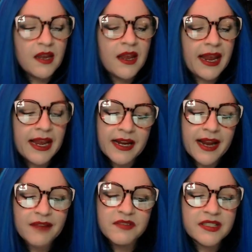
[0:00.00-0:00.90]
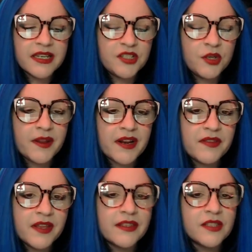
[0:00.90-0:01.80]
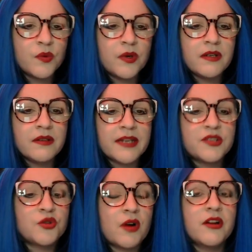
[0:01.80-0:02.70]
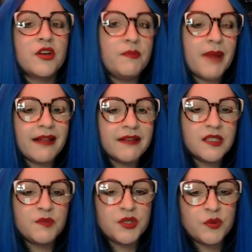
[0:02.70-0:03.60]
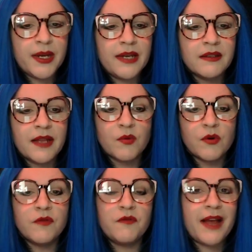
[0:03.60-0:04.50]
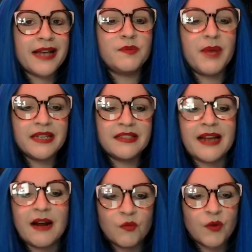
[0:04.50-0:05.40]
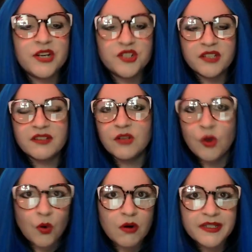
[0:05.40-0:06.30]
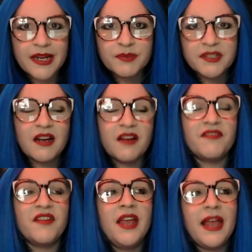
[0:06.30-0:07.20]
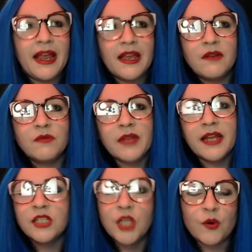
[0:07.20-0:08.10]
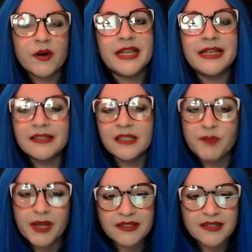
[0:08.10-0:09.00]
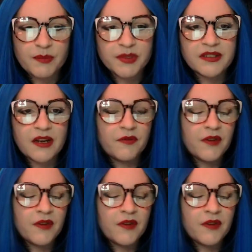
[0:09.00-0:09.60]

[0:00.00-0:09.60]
And I have to say too, I think this one like struck a good balance between like real fast-paced outrageous gore type stuff and like lower key suspense type of stuff.